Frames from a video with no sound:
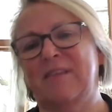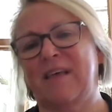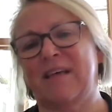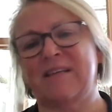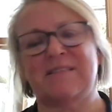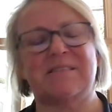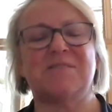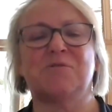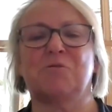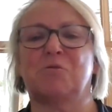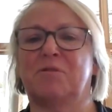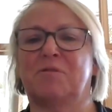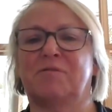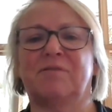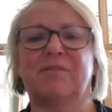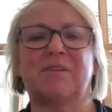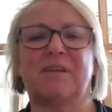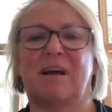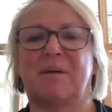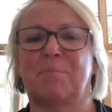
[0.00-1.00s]
That sort of
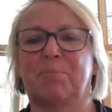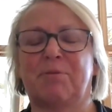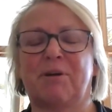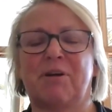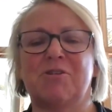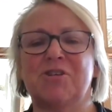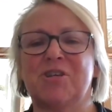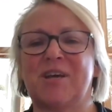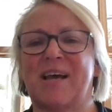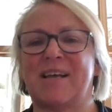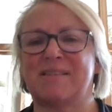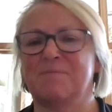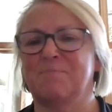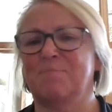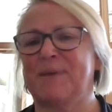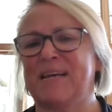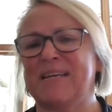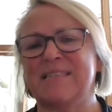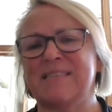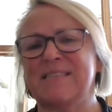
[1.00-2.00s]
approach hadn't
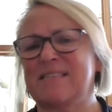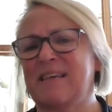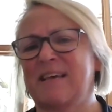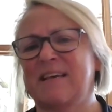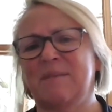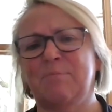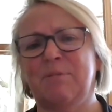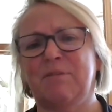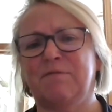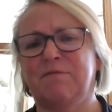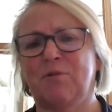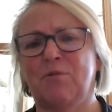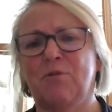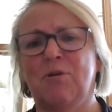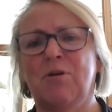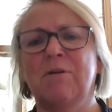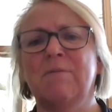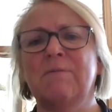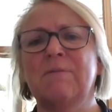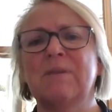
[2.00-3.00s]
been seen
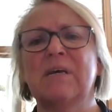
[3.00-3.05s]
before.